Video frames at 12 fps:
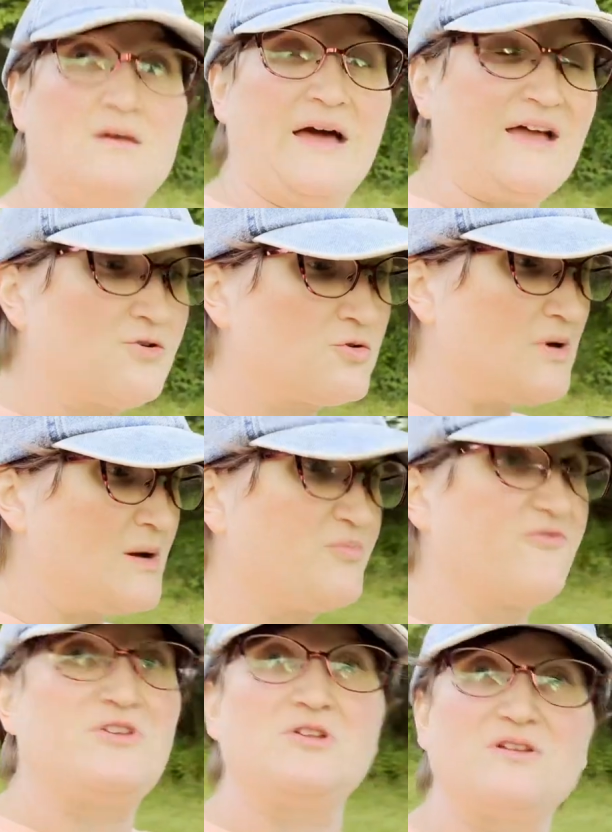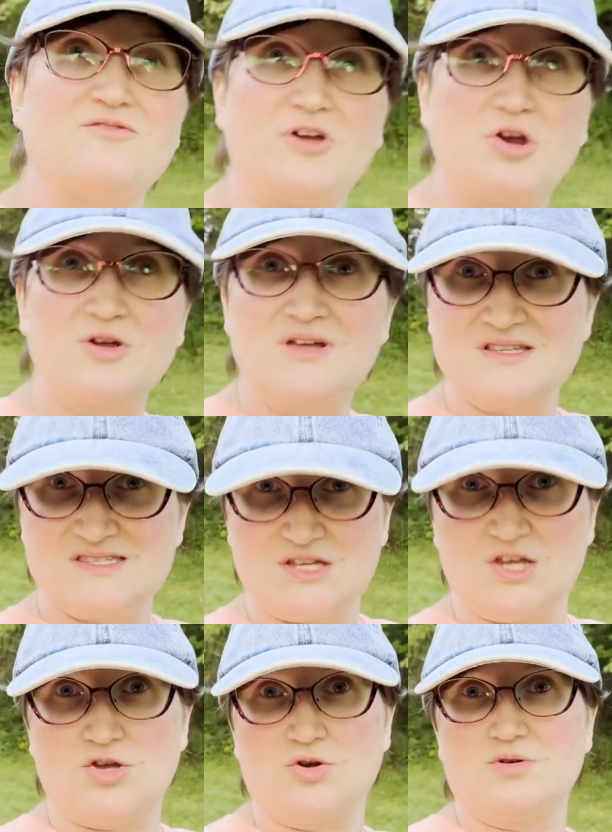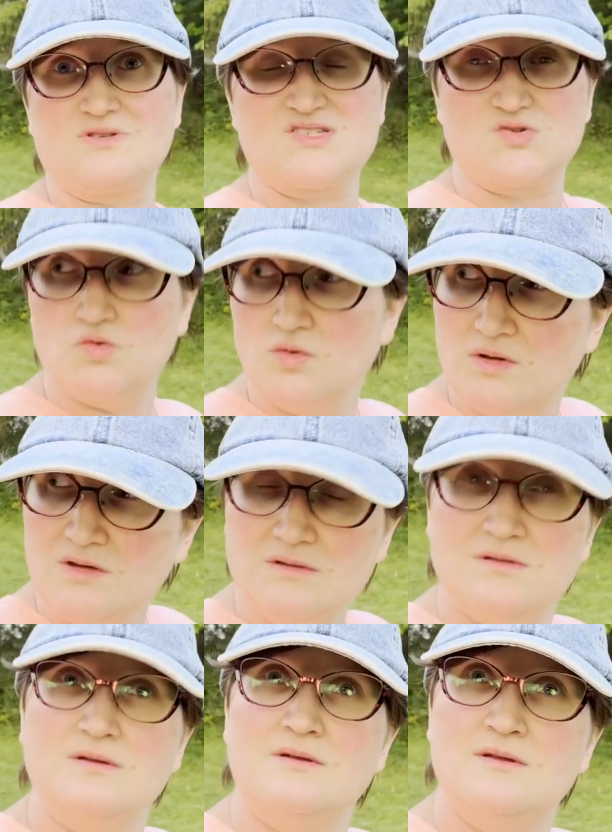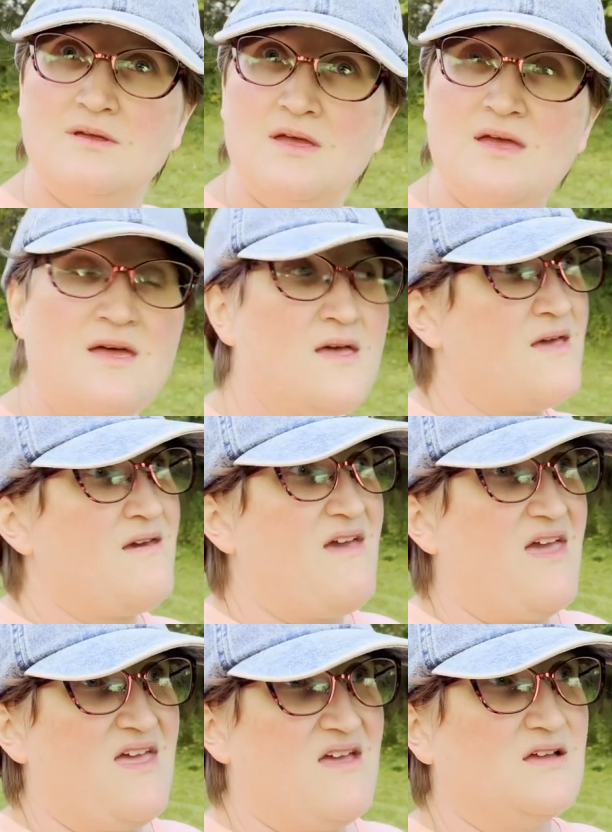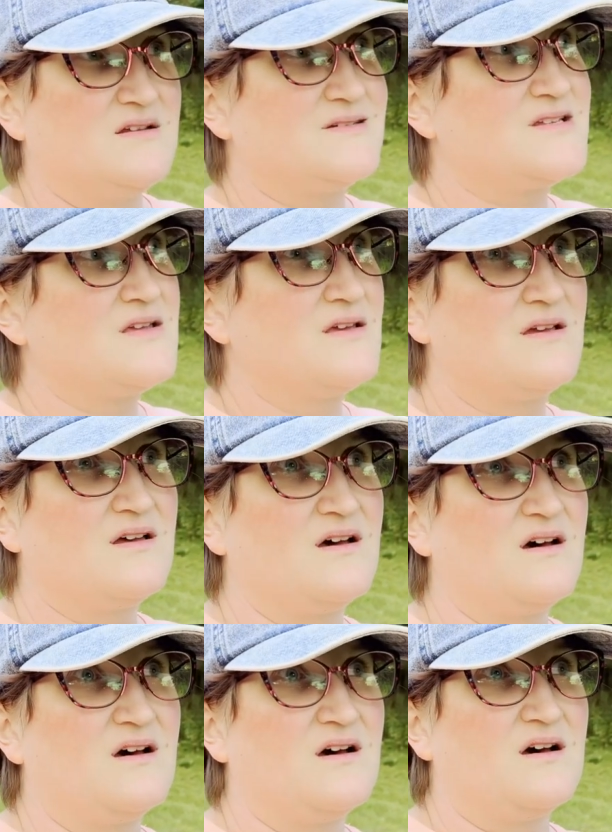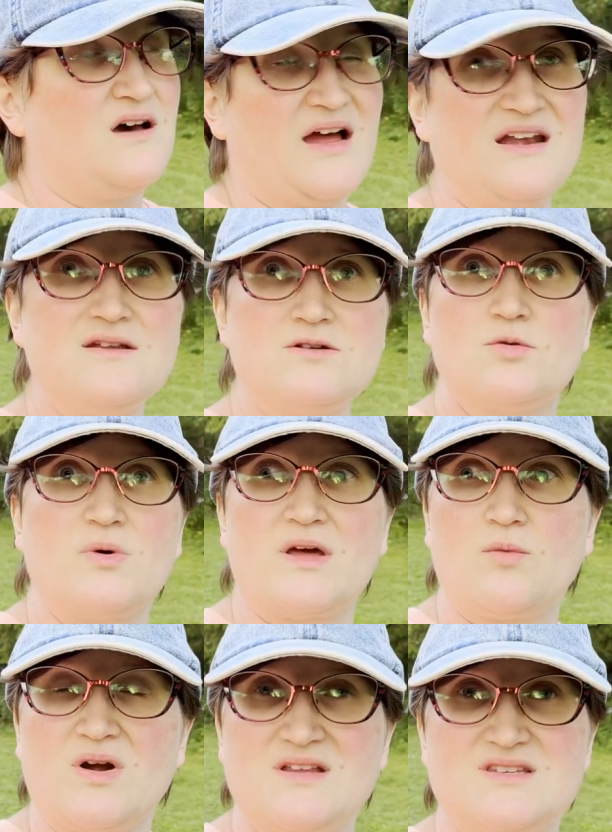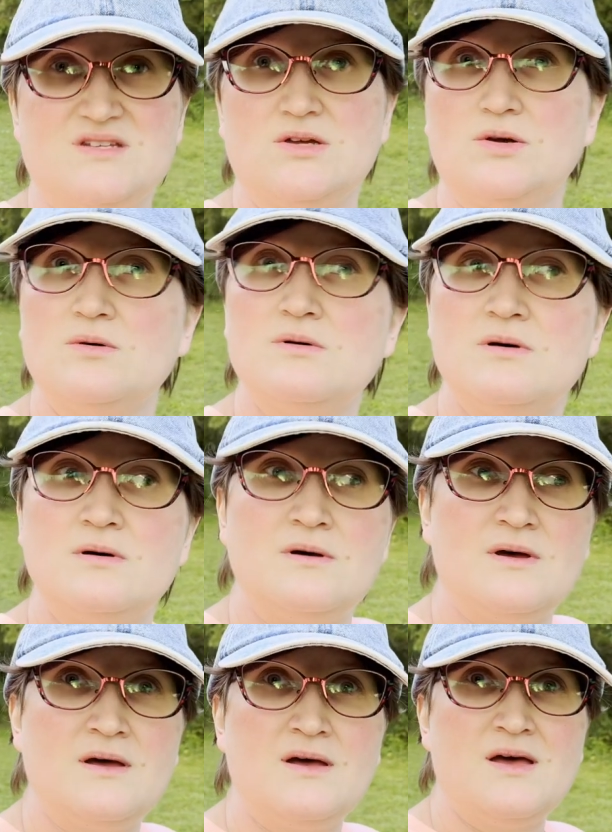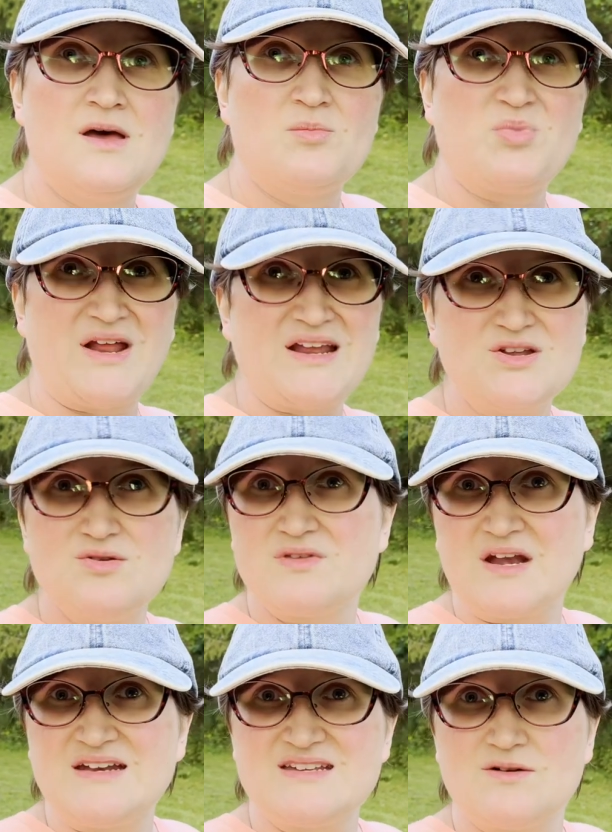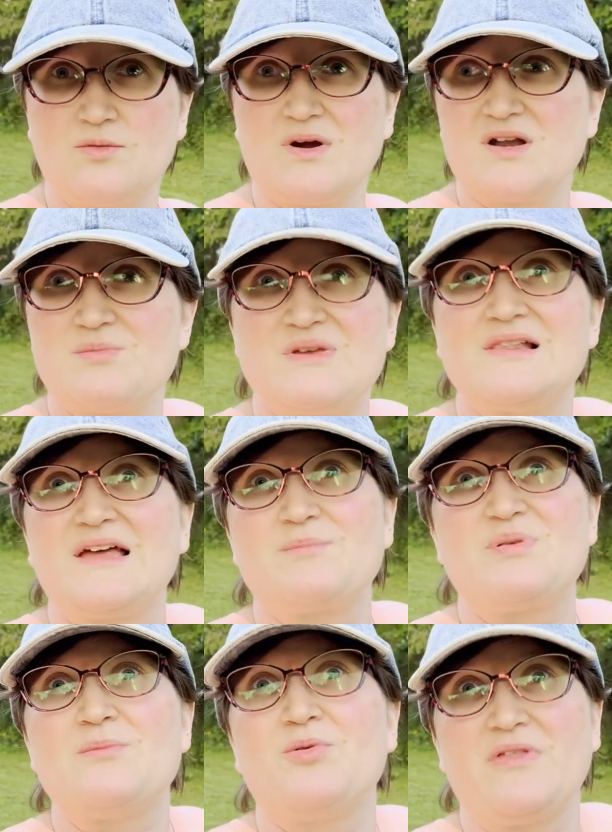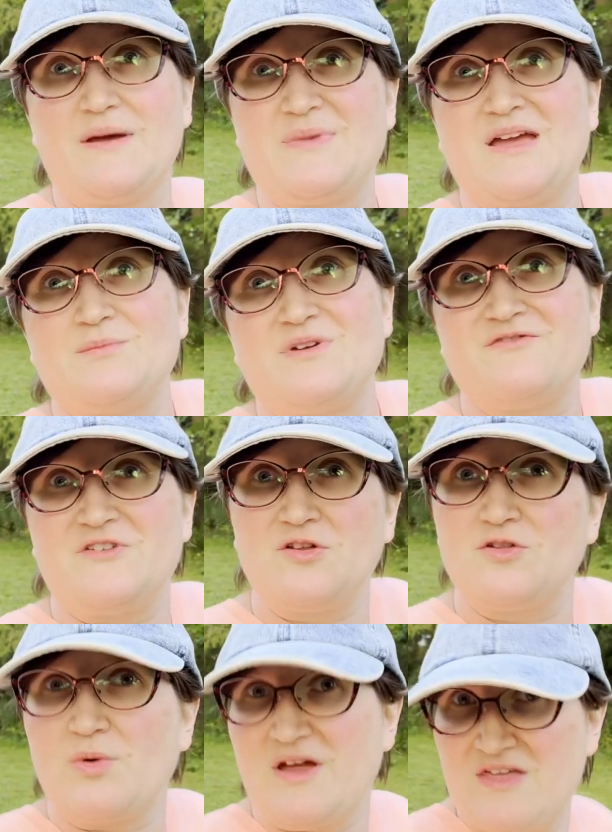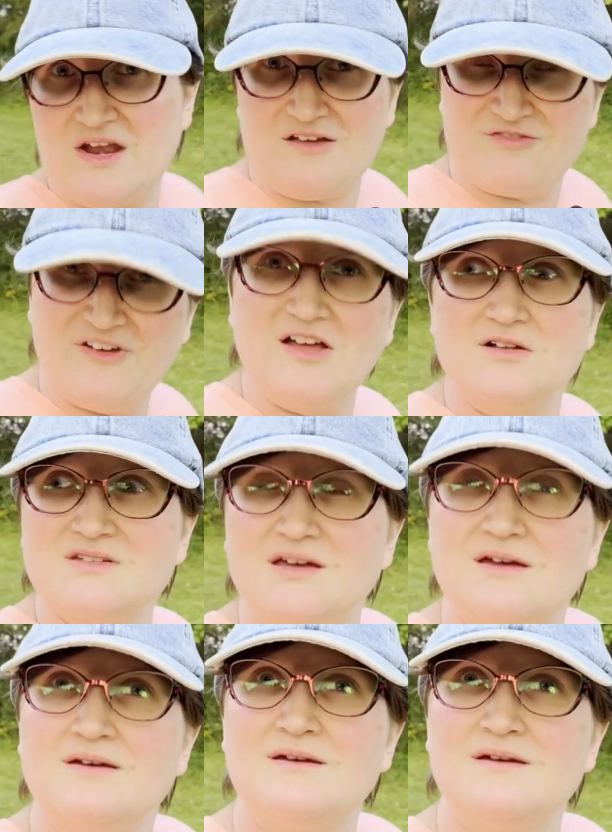I grew up feeling very insecure in school, and I didn't know what I wanted to do, but I knew that I didn't want to be like people that made me feel the way that I felt.